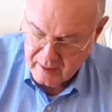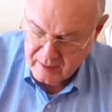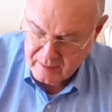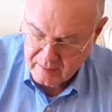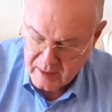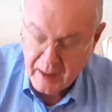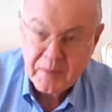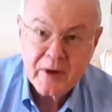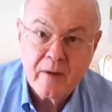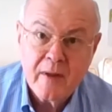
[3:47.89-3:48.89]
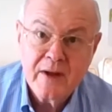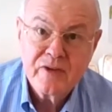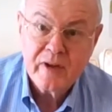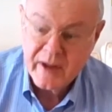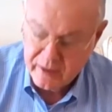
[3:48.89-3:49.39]
uh, optical
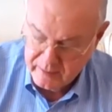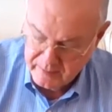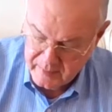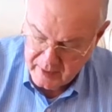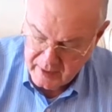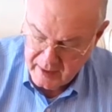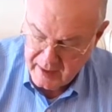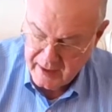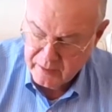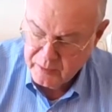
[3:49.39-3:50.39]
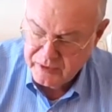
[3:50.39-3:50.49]
isolator and a